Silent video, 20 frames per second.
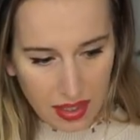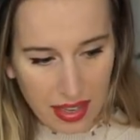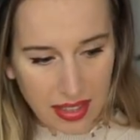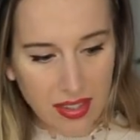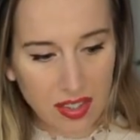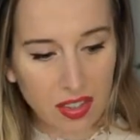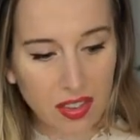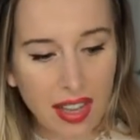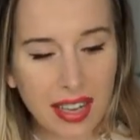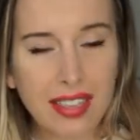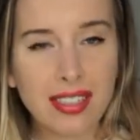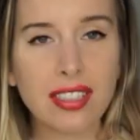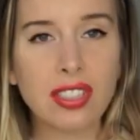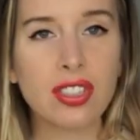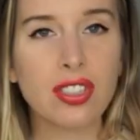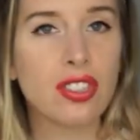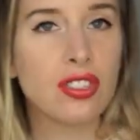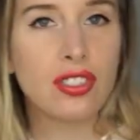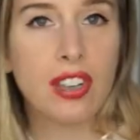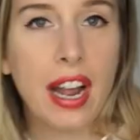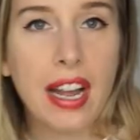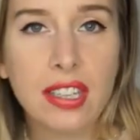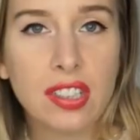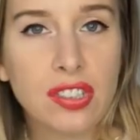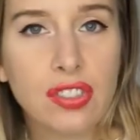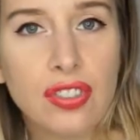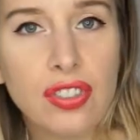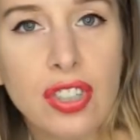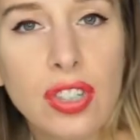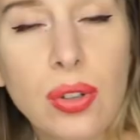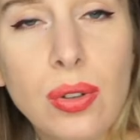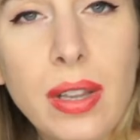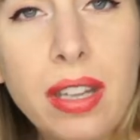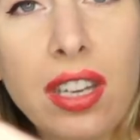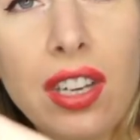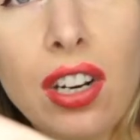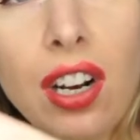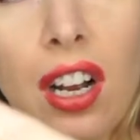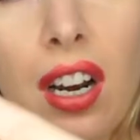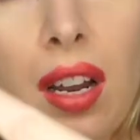it's like just stress too.
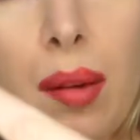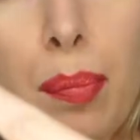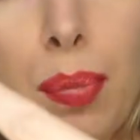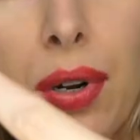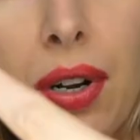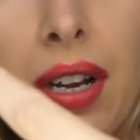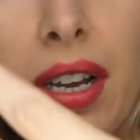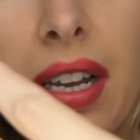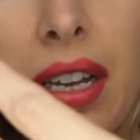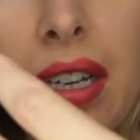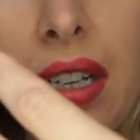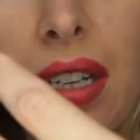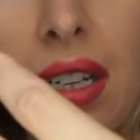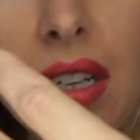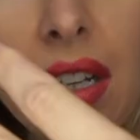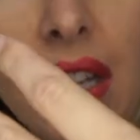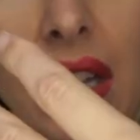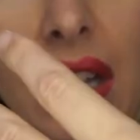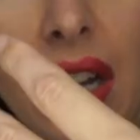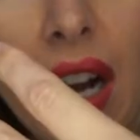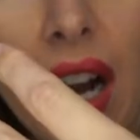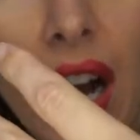Like you're gonna put a